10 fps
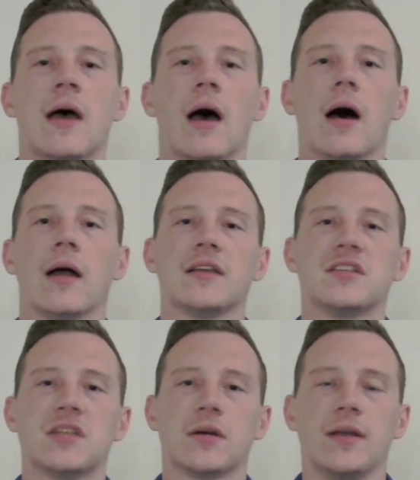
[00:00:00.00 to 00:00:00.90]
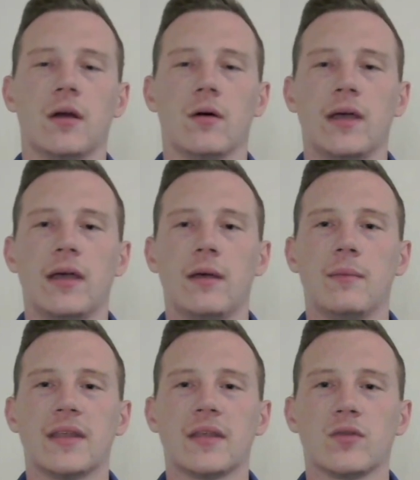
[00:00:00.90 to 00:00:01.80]
uh, considering you know him, him,
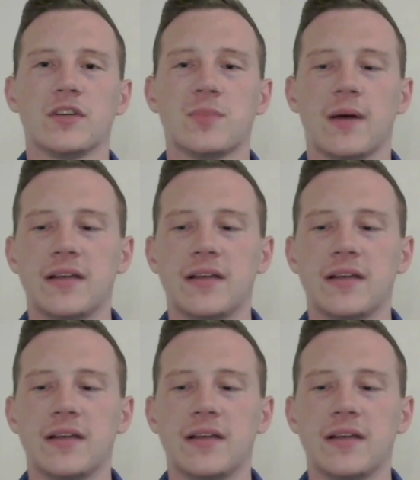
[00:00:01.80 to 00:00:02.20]
at that three spot.